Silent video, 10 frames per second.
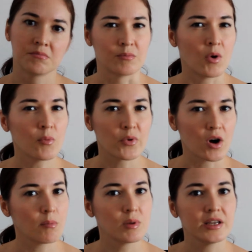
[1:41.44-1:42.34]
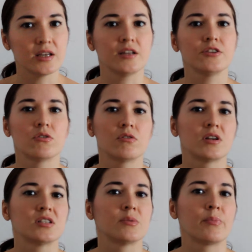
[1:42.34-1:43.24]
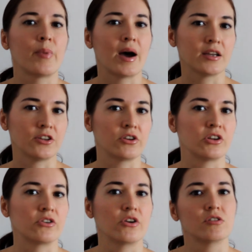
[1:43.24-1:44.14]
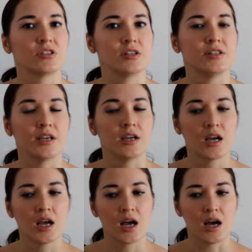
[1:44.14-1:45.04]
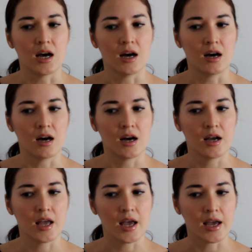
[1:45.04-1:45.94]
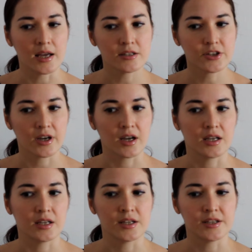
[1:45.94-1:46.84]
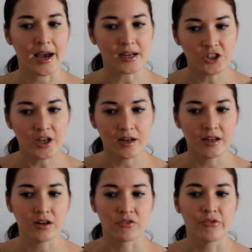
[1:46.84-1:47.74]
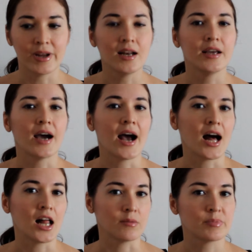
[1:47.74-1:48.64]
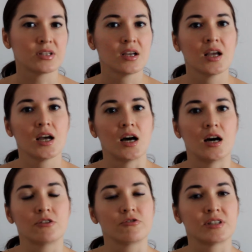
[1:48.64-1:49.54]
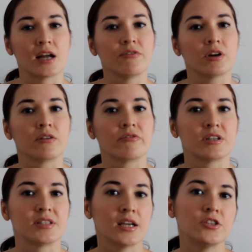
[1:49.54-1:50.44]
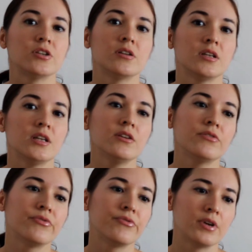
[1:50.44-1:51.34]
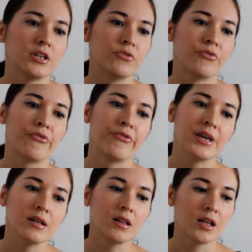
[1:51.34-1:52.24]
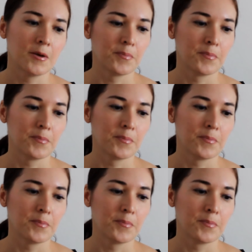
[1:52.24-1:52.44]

more probably it's gonna spike your curiosity. And it actually really helps to start the conversation if you feel